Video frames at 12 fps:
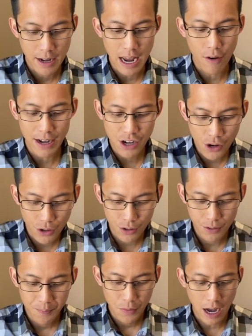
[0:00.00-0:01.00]
Now I
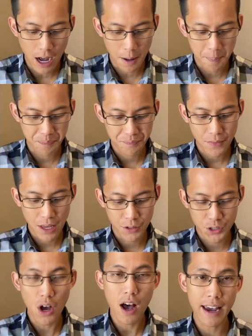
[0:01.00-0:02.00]
know um,
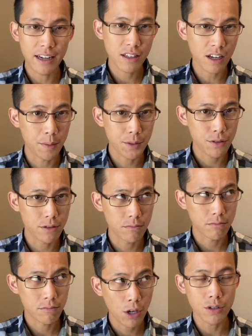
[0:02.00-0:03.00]
sine comes
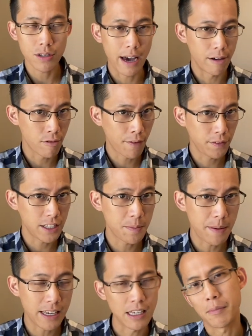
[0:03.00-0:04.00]
from cosine, roughly
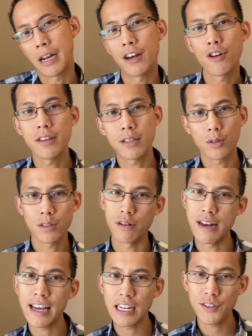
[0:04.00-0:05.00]
speaking, but I know there's also
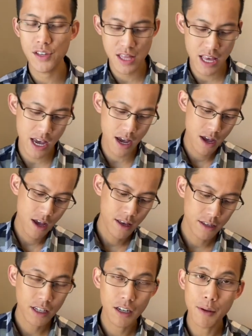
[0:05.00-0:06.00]
negatives in there.
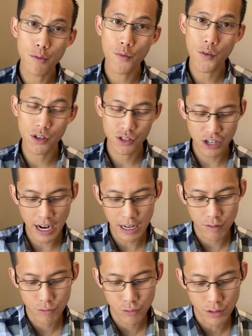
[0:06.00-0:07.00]
There's gonna be reverse
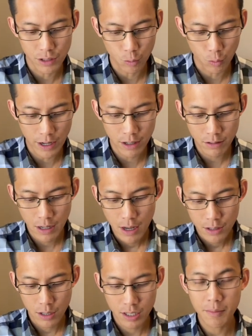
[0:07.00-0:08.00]
chain rule as well.
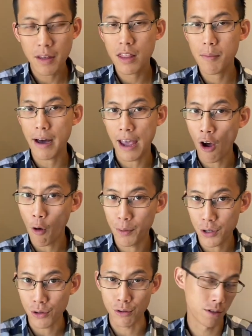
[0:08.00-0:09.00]
So something that might help
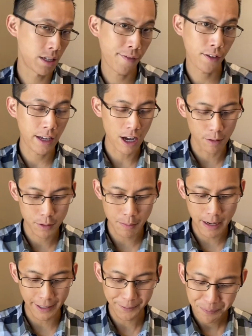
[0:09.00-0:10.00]
you, definitely helps
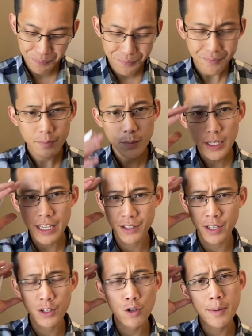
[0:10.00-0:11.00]
me, is
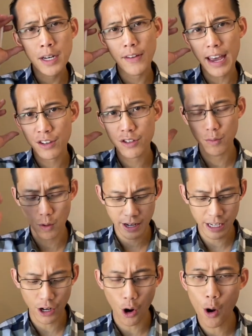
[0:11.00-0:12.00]
to do a bit of extra
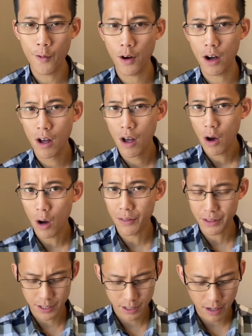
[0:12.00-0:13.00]
working over
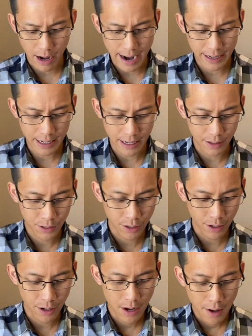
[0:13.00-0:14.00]
on the side here.
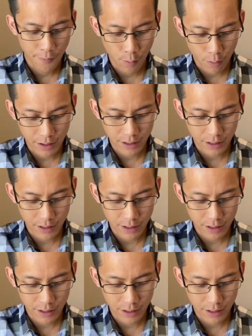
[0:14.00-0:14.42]
So for